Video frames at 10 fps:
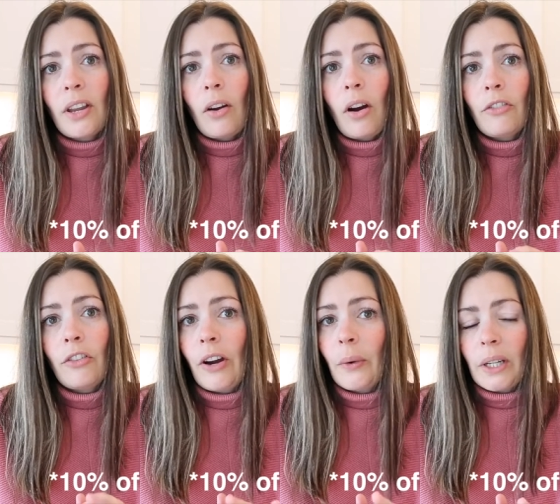off
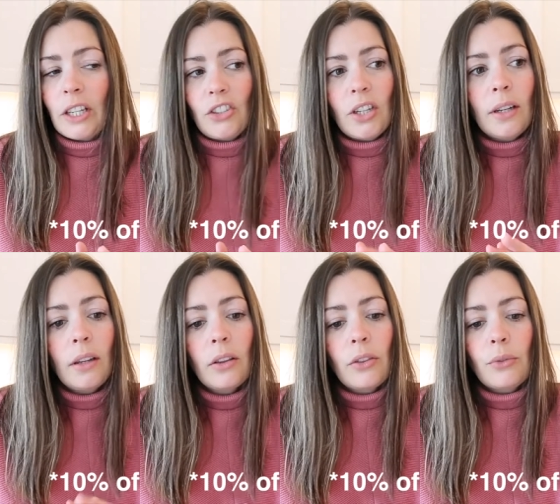of our kitchen
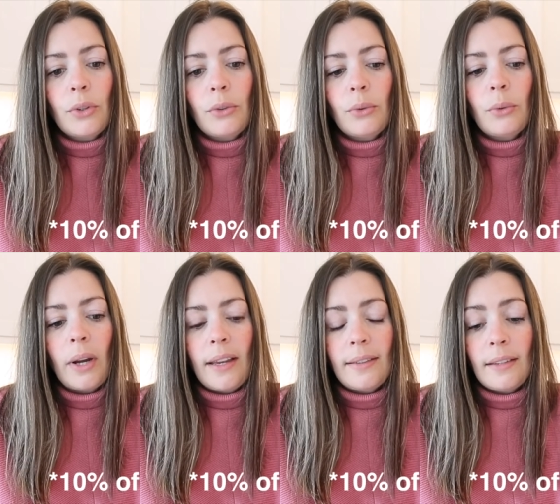through
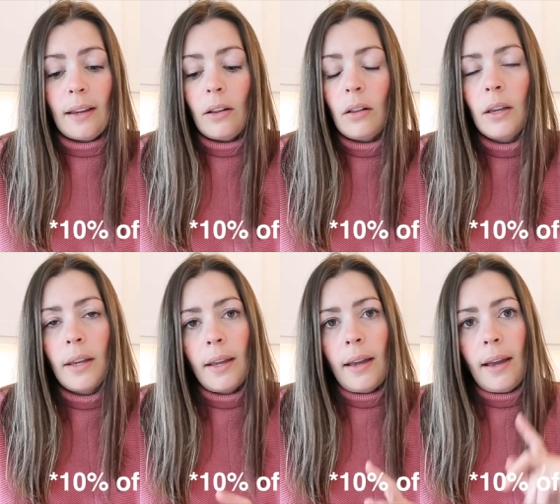a sale.
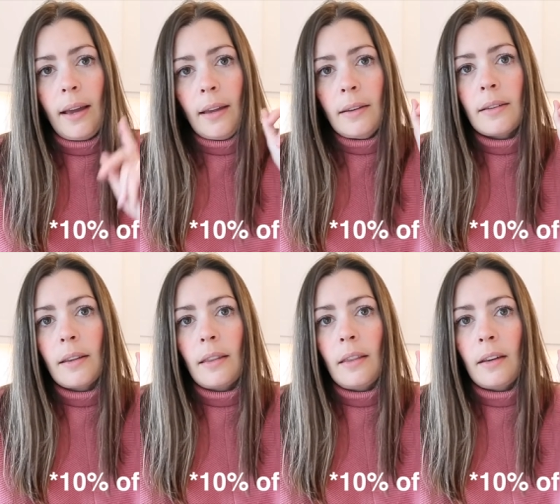And
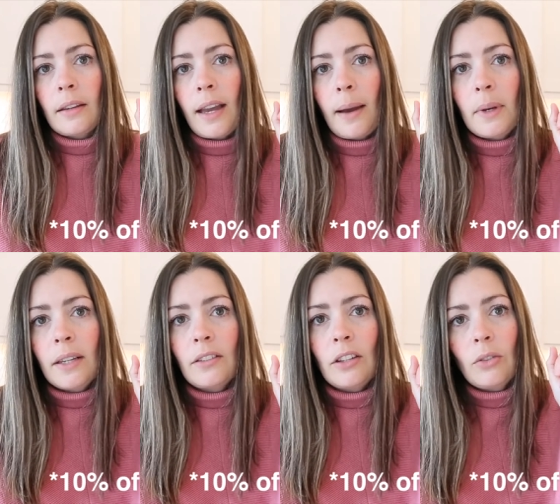the
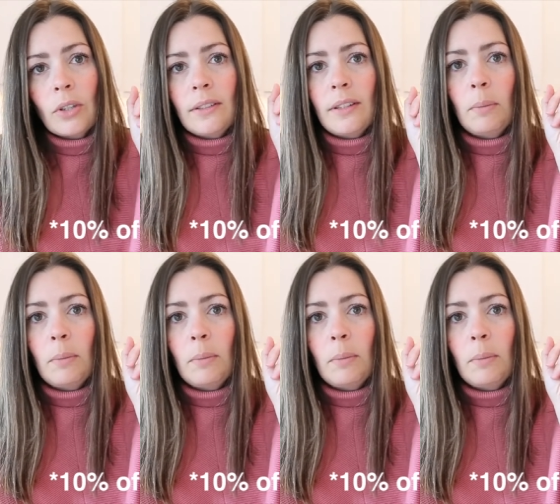cabinets that you can see